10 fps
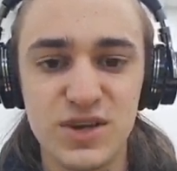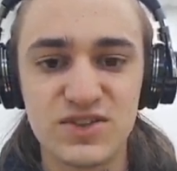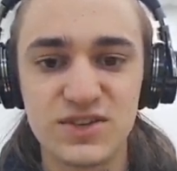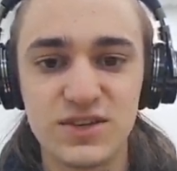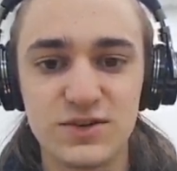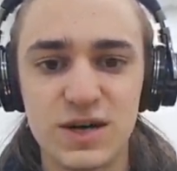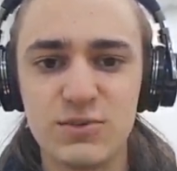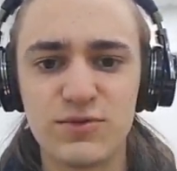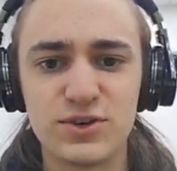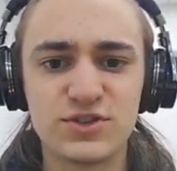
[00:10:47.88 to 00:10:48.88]
Basically, you'll
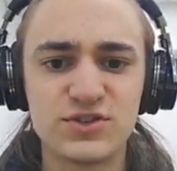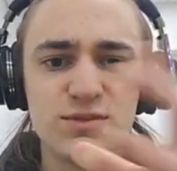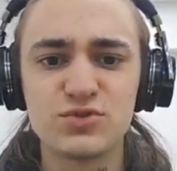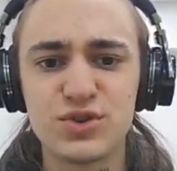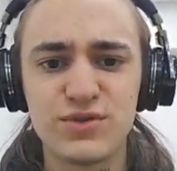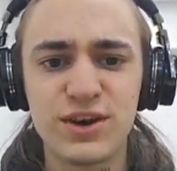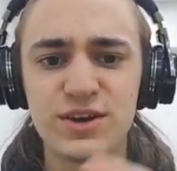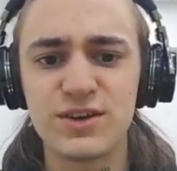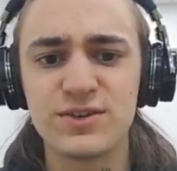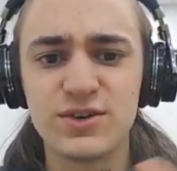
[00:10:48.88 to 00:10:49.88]
come over to some sort of
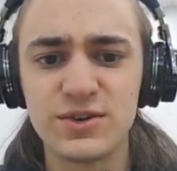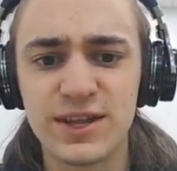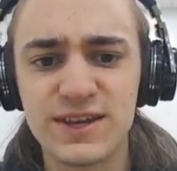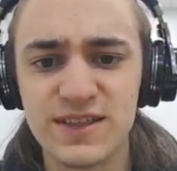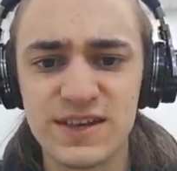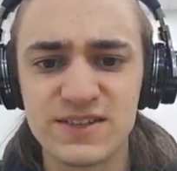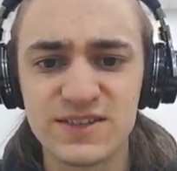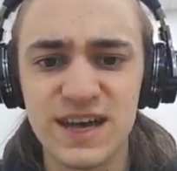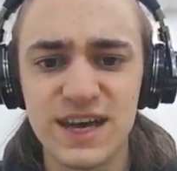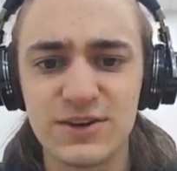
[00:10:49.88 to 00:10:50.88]
area like this.